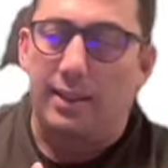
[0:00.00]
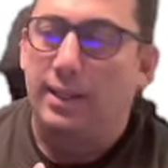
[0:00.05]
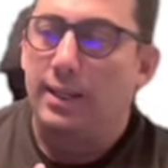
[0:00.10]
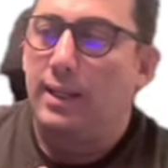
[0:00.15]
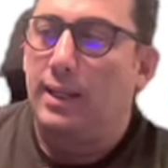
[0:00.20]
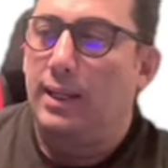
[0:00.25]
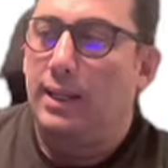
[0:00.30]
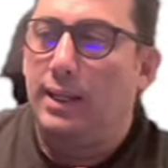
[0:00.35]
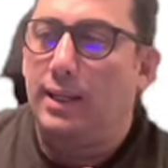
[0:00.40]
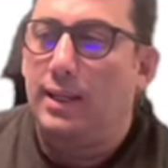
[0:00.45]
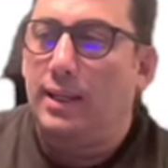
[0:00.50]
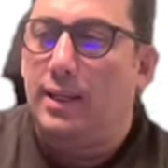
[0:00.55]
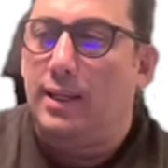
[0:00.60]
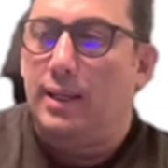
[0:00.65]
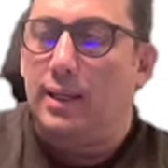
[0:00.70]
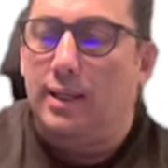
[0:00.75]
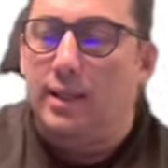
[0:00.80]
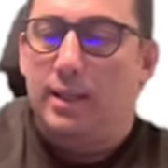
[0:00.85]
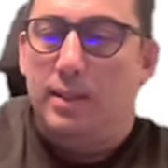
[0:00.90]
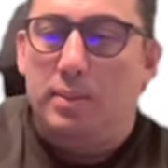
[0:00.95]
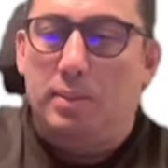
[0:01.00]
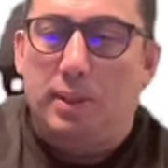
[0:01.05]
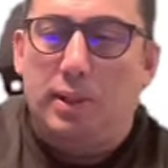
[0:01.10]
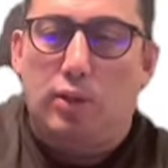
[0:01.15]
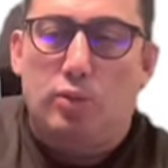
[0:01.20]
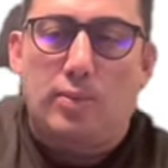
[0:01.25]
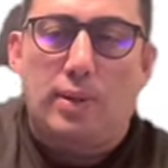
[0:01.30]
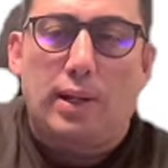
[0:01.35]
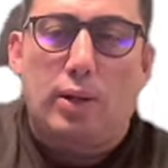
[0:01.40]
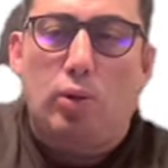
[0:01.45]
uh, because
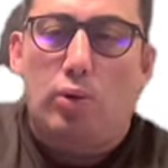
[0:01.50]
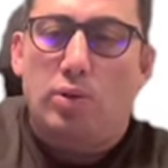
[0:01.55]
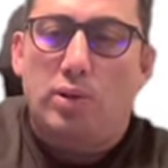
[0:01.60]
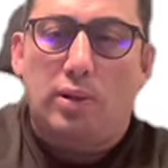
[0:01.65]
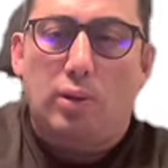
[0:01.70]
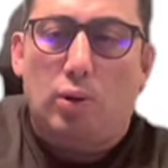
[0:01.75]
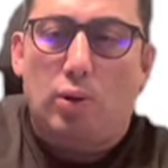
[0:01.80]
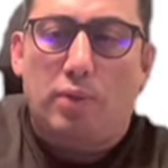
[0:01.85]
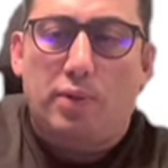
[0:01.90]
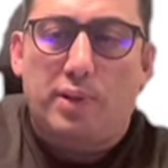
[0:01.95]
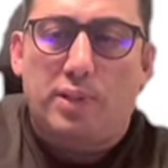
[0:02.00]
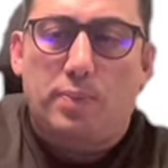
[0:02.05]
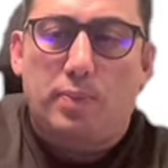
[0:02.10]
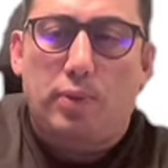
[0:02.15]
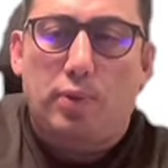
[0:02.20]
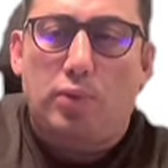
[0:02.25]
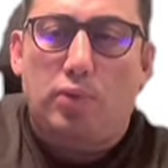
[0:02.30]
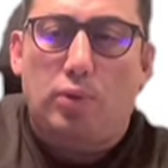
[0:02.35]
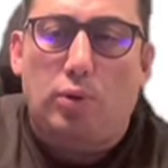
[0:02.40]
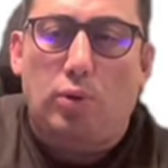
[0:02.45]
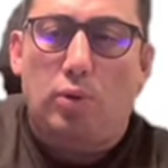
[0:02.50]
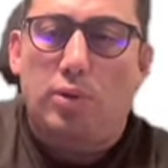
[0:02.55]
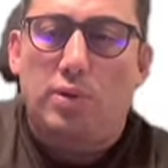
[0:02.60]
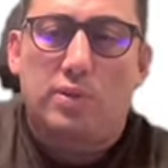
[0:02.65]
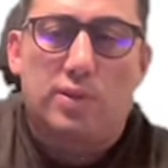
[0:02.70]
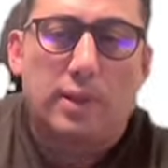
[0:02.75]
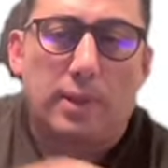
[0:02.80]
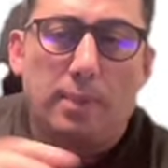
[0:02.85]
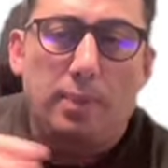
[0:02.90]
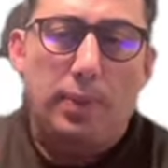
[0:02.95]
my low, low risk portfolio
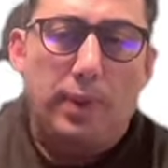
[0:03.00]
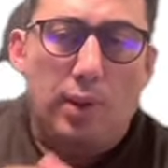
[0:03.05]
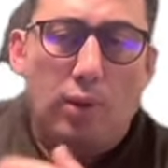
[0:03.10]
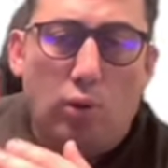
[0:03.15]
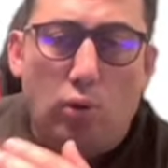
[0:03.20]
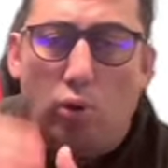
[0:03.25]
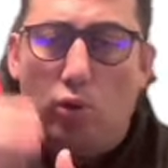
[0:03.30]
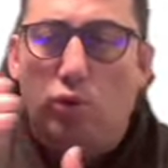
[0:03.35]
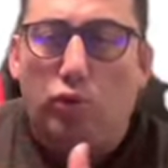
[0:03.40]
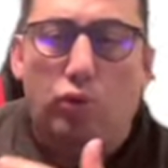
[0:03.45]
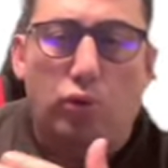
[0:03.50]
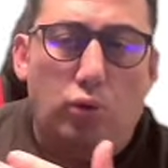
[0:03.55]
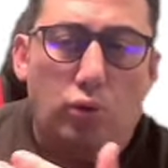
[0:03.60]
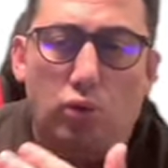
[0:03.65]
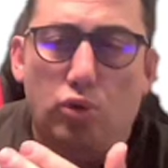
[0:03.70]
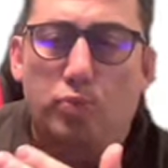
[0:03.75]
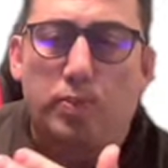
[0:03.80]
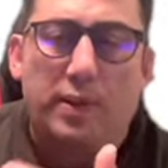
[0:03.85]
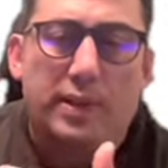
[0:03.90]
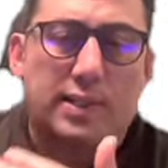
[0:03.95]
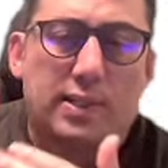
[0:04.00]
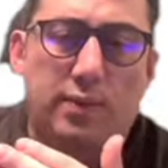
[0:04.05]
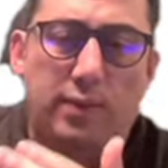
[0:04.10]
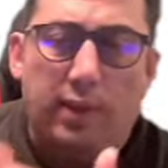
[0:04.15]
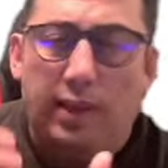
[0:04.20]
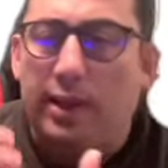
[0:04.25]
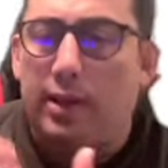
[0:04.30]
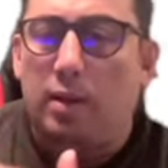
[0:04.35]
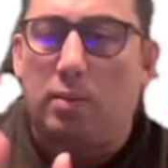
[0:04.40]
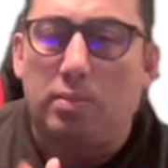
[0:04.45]
is continuous passive
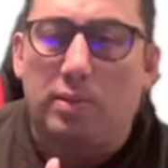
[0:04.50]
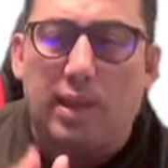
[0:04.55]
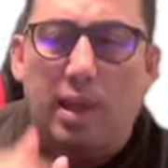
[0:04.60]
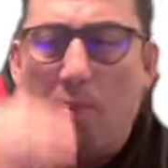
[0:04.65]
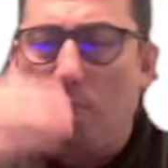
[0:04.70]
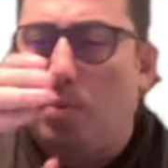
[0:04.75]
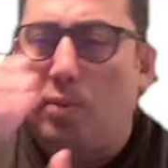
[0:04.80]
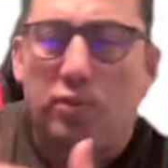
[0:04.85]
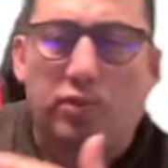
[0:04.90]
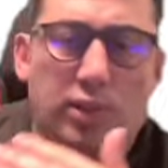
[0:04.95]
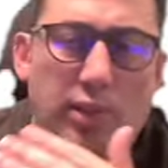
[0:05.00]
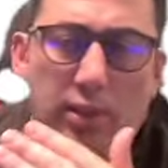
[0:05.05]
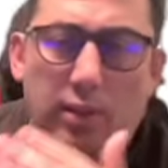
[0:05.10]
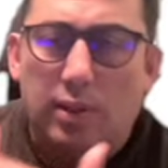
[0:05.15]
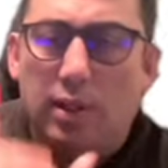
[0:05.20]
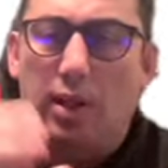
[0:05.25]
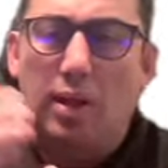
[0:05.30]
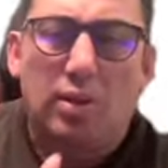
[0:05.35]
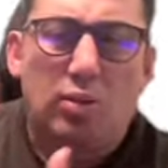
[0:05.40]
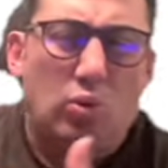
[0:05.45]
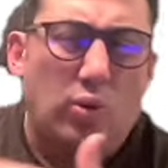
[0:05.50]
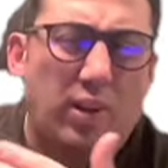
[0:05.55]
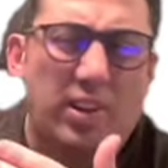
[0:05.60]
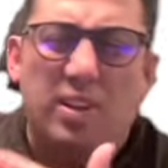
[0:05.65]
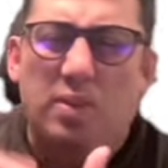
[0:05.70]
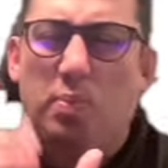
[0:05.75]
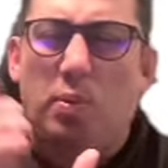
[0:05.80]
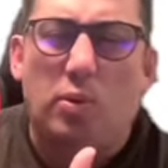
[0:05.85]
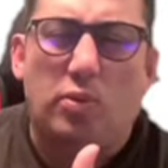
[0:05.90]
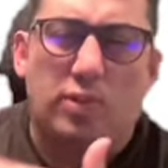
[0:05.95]
income 10%
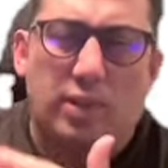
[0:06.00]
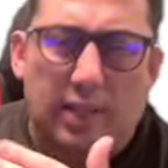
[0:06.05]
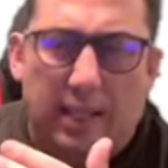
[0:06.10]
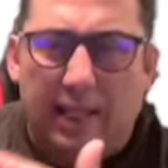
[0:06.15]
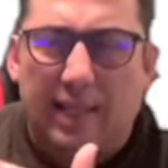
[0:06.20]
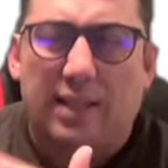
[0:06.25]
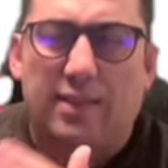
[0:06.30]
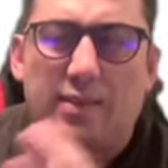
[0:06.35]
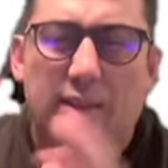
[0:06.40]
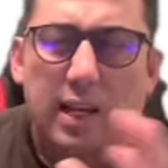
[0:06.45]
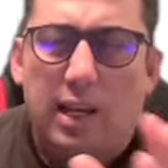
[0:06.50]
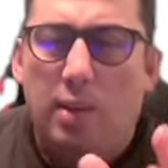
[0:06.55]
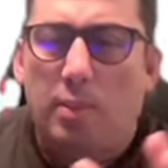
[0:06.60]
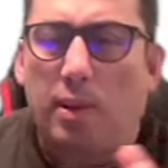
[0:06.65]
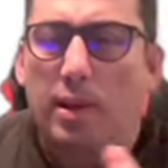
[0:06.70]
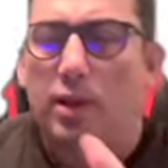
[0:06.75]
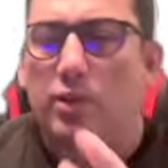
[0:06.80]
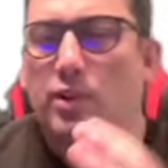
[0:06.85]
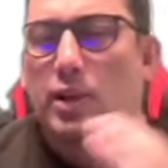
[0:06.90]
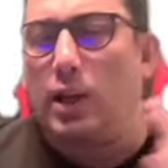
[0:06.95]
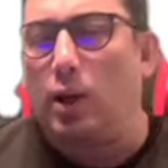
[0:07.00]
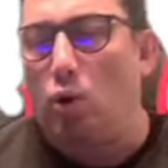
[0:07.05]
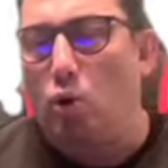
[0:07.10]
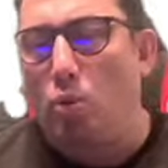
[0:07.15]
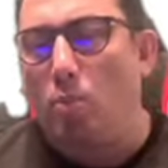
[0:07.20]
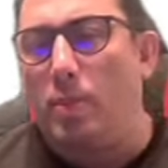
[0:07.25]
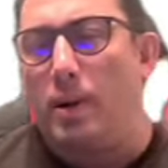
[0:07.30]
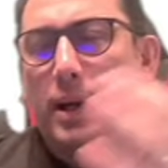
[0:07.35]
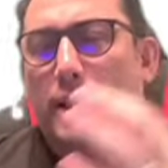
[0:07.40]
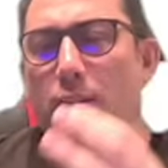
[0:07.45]
20% i guess because i
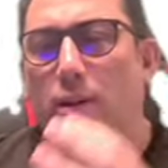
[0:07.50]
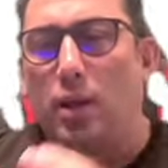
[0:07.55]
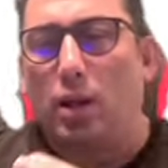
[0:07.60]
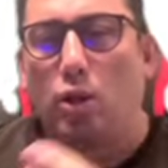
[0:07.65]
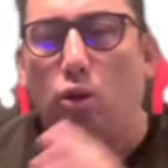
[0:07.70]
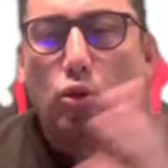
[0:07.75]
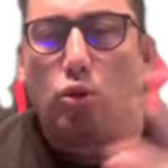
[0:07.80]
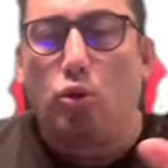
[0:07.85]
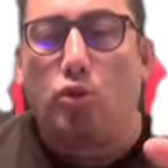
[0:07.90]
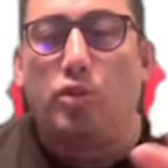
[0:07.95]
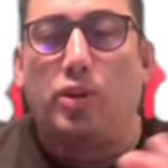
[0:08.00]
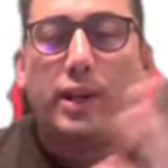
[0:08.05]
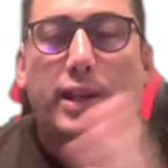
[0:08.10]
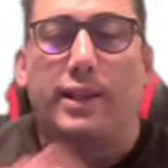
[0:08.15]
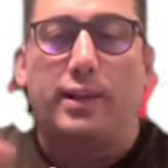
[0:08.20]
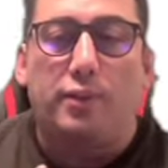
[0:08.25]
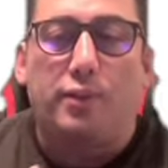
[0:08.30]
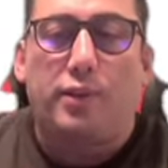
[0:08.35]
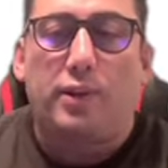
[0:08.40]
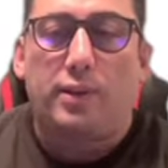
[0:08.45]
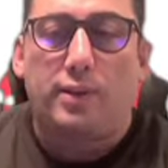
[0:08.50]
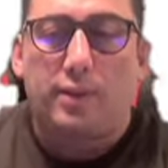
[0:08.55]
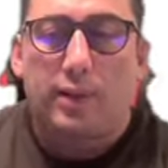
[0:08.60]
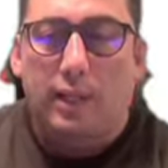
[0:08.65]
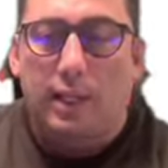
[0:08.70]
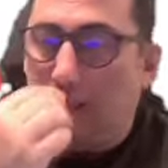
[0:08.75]
combine two three different